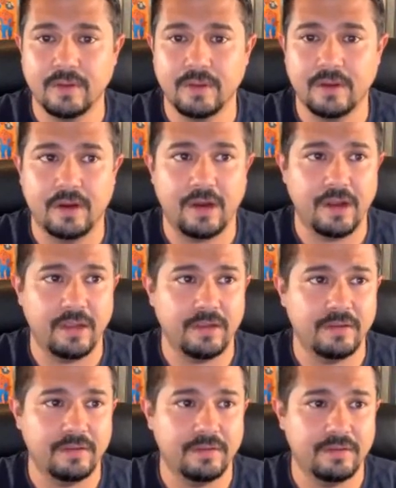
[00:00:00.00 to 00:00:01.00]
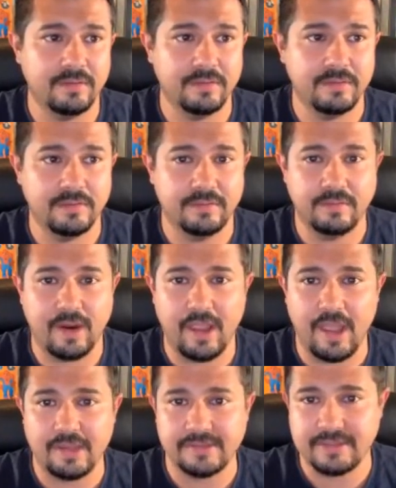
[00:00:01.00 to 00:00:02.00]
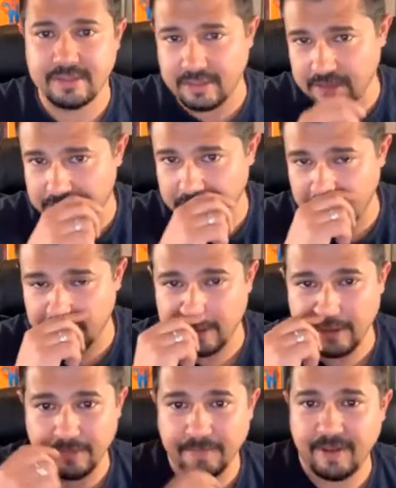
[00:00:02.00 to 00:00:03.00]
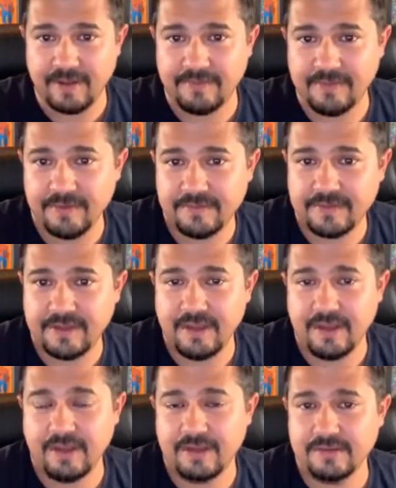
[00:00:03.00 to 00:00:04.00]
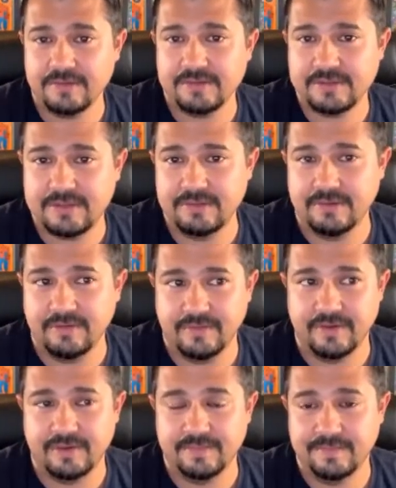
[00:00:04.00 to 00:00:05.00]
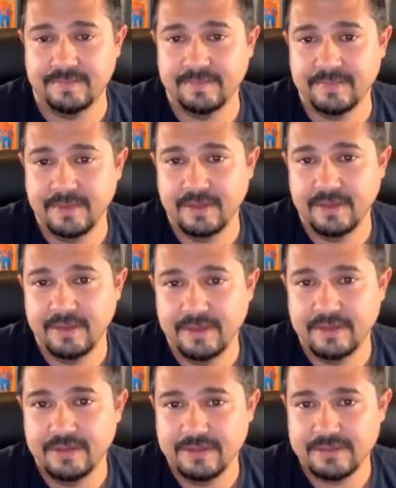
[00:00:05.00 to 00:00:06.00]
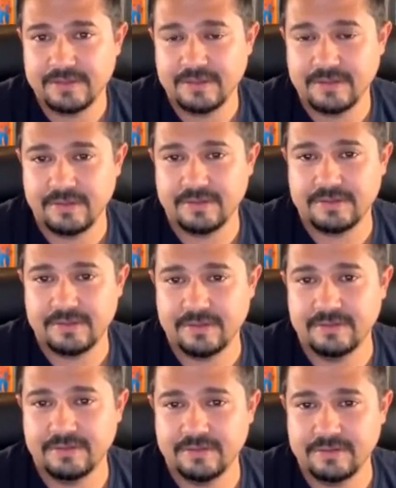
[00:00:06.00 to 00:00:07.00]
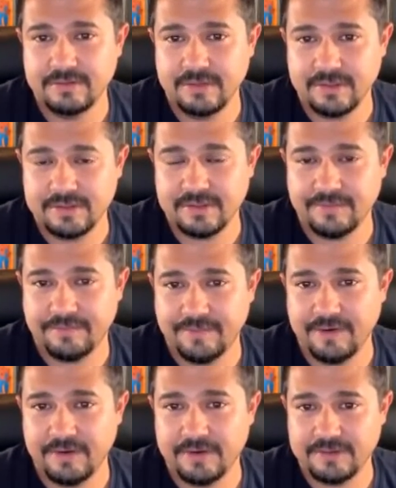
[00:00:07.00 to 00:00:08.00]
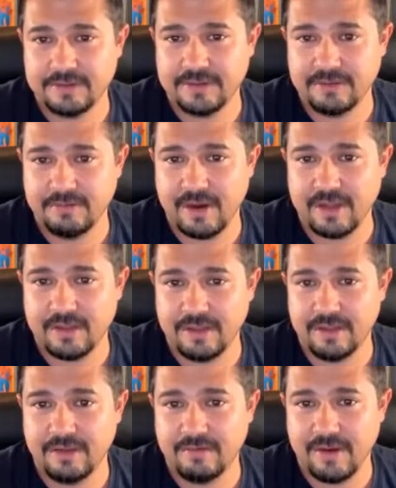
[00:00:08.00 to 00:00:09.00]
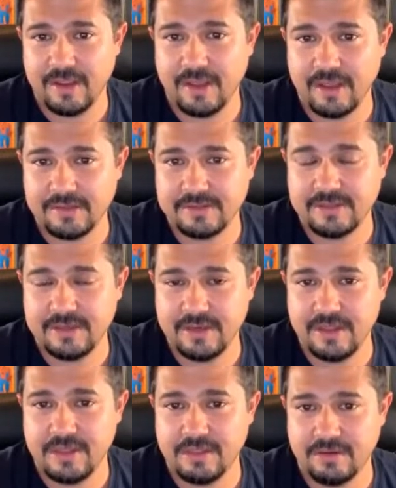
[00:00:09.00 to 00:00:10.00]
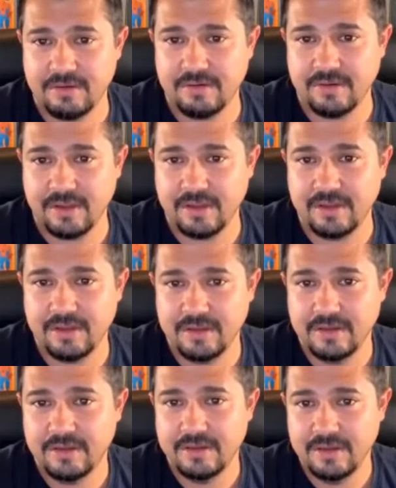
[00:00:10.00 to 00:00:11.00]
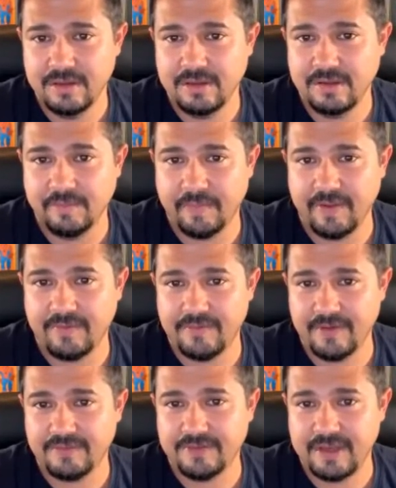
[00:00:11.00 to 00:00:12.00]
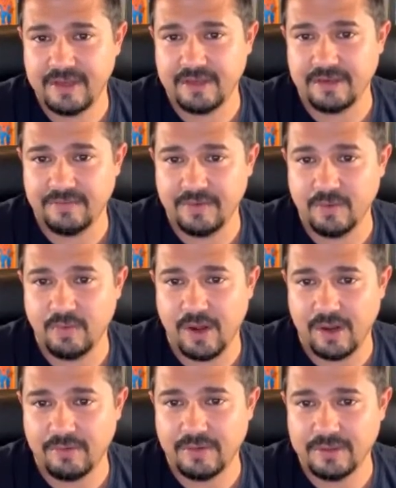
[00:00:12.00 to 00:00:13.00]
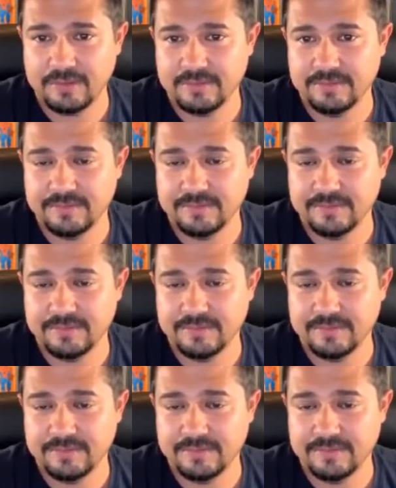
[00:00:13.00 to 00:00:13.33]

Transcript: All right. Right, STD 30, you'll pay 15. There's 2 of them. So let's see who does it first correctly. Right, STD 30. You'll pay 15 if you want one.